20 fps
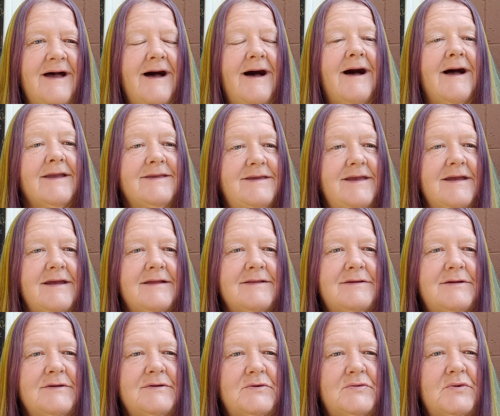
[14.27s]
I can
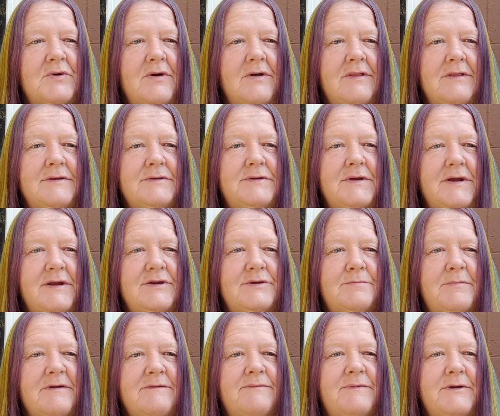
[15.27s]
control and change
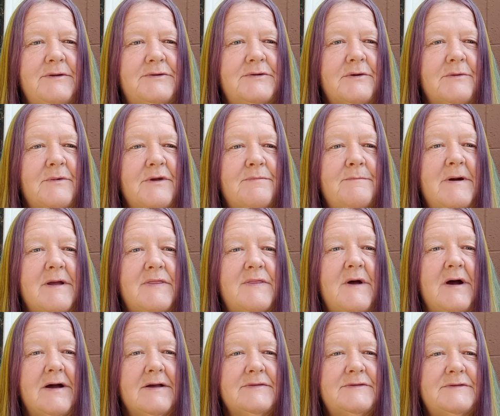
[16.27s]
my future with my
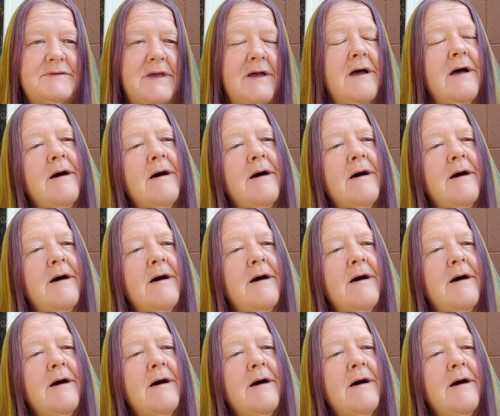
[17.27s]
thoughts.